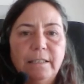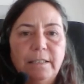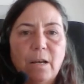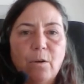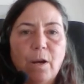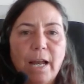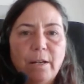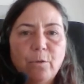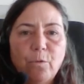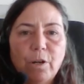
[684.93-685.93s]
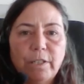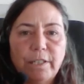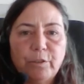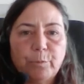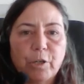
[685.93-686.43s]
Now, I don't want
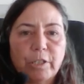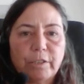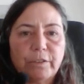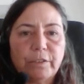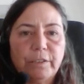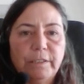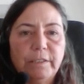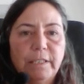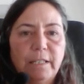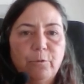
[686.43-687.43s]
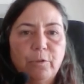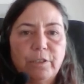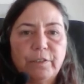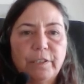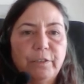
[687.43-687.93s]
these products. I don't
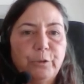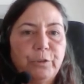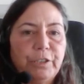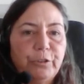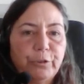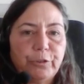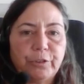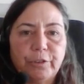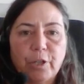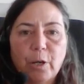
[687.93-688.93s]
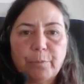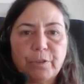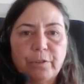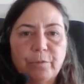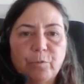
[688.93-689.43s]
want to sell you t-shirts and
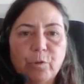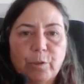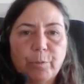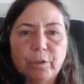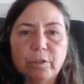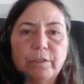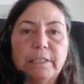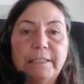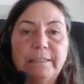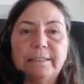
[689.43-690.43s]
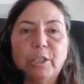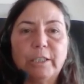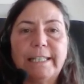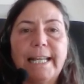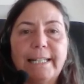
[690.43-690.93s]
cups and water bottles, at least
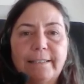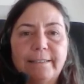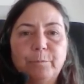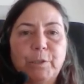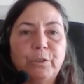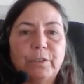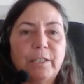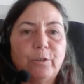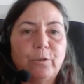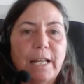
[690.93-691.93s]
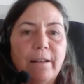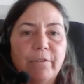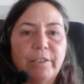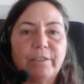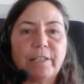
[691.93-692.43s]
not yet, because I don't
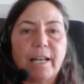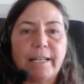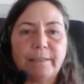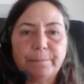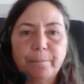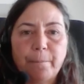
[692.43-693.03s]
have a design.